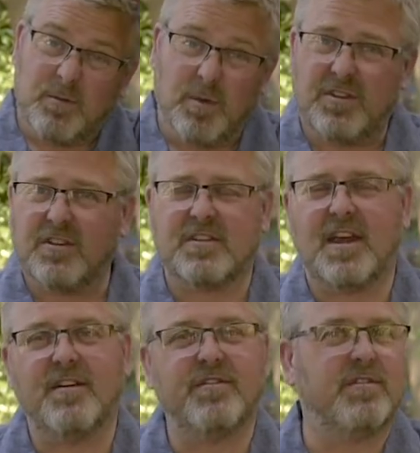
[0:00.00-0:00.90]
we just
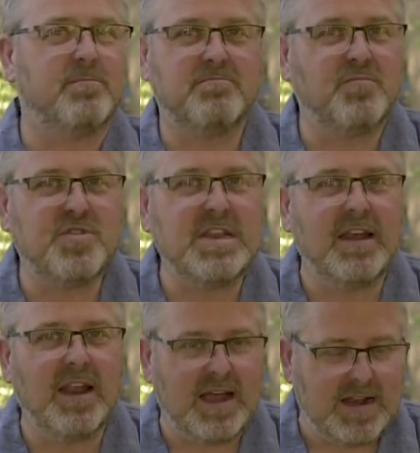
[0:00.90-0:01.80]
have
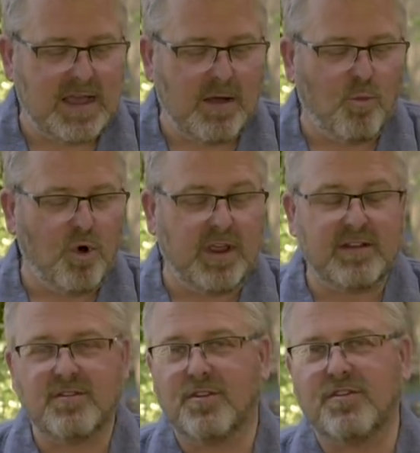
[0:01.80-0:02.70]
wood
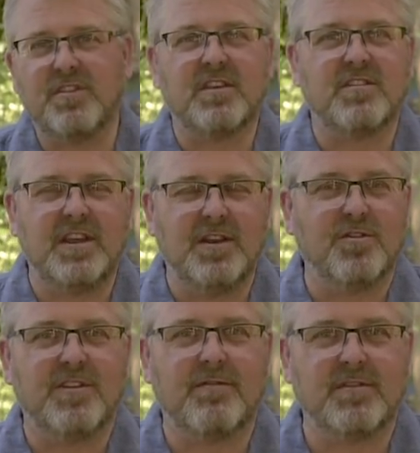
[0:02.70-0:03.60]
at sort of 16
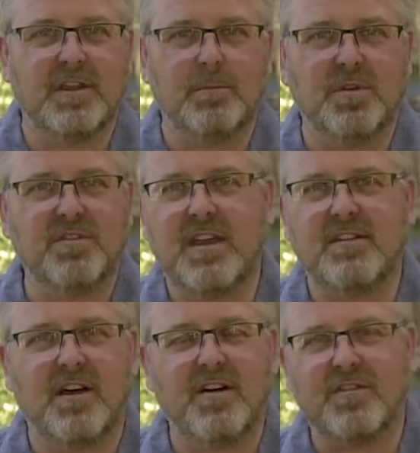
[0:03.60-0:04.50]
or
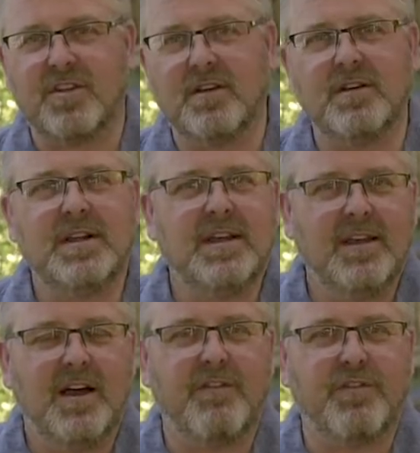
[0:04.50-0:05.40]
17% after
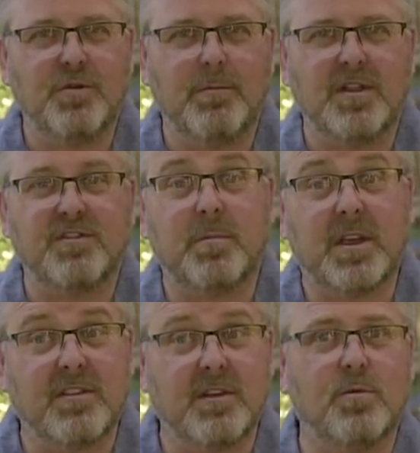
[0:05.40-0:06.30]
a few months,
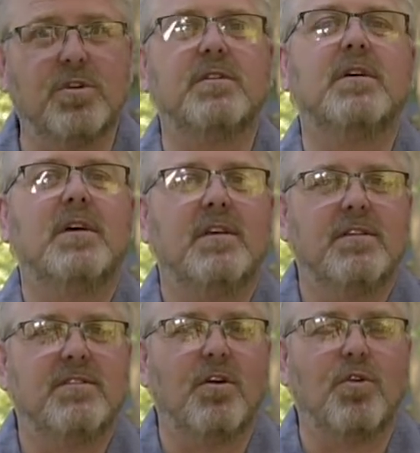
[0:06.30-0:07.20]
because it would
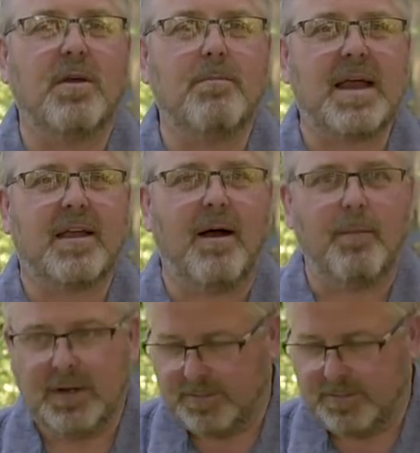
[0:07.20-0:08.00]
soak it back up.